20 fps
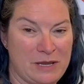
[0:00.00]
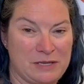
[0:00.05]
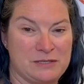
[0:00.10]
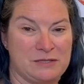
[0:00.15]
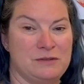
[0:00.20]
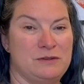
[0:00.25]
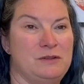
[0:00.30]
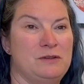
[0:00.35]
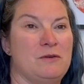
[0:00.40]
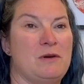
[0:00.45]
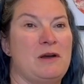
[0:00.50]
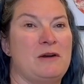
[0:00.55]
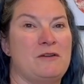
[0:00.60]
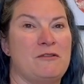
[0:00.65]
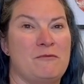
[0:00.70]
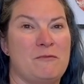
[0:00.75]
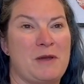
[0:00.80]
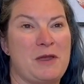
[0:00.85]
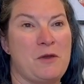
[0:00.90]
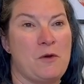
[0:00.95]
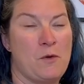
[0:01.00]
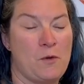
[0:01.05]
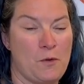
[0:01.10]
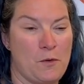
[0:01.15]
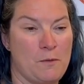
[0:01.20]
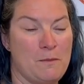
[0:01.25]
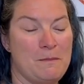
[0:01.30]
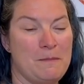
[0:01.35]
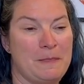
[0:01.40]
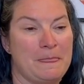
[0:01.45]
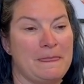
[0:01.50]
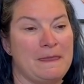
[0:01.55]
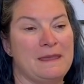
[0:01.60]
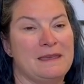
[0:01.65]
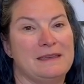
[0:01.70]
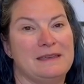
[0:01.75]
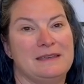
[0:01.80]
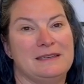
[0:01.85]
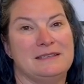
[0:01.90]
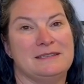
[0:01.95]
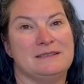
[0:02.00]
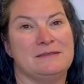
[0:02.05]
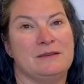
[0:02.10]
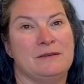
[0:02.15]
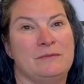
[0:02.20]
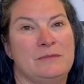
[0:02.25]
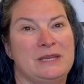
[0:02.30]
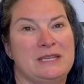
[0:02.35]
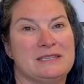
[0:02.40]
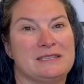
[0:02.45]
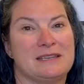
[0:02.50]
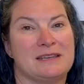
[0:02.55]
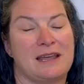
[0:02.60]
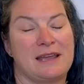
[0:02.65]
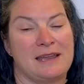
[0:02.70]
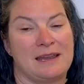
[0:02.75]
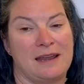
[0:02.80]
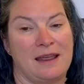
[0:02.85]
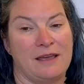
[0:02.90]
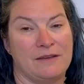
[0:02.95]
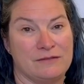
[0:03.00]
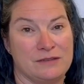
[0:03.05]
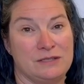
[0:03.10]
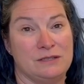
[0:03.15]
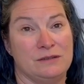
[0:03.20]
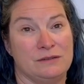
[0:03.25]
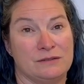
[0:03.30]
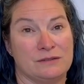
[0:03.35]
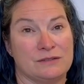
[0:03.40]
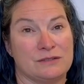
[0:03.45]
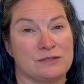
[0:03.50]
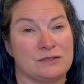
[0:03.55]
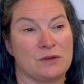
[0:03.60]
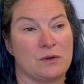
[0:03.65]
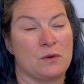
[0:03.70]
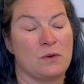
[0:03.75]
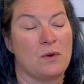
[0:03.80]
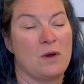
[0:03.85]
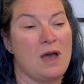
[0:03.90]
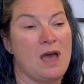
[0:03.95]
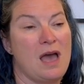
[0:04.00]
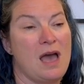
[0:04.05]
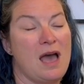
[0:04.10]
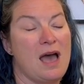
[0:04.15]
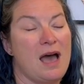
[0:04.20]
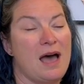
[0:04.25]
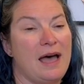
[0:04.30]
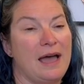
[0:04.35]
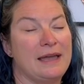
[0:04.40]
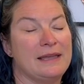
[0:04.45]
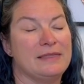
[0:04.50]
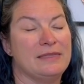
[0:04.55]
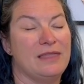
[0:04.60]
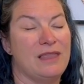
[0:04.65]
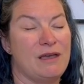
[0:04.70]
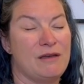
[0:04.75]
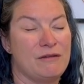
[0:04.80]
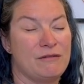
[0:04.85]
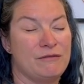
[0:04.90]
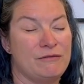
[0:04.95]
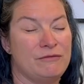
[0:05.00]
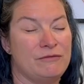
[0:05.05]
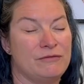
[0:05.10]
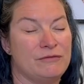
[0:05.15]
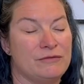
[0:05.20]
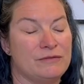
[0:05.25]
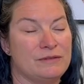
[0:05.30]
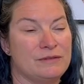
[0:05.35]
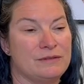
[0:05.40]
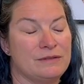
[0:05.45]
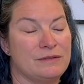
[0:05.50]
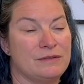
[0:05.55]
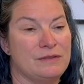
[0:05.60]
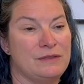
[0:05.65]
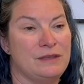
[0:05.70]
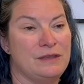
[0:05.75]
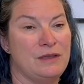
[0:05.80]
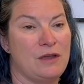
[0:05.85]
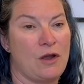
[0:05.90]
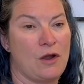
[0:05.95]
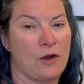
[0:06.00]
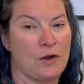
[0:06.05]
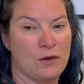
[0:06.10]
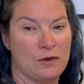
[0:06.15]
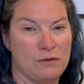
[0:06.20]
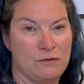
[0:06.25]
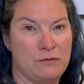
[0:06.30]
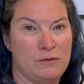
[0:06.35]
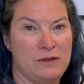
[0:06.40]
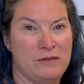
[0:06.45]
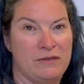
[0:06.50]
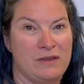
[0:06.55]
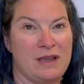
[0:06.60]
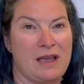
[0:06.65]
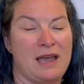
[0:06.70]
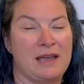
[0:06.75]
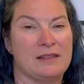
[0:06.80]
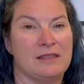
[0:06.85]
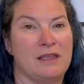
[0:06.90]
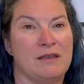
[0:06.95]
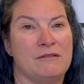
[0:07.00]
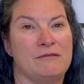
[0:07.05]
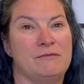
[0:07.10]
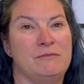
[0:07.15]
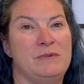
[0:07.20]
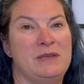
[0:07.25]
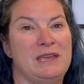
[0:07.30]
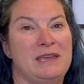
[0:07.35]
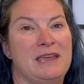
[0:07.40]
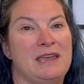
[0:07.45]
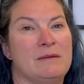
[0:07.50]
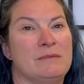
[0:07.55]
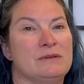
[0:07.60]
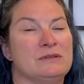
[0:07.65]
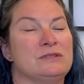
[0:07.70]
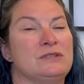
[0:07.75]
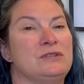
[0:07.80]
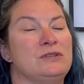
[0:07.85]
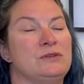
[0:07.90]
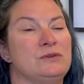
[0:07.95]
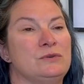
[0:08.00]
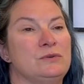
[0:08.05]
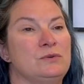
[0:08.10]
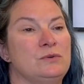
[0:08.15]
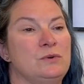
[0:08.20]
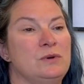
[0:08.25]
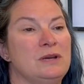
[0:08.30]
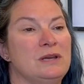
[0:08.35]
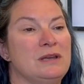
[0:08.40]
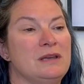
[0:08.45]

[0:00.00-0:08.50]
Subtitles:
studio out of my home is it means that I can have students. So I love the art of weaving. I love being able to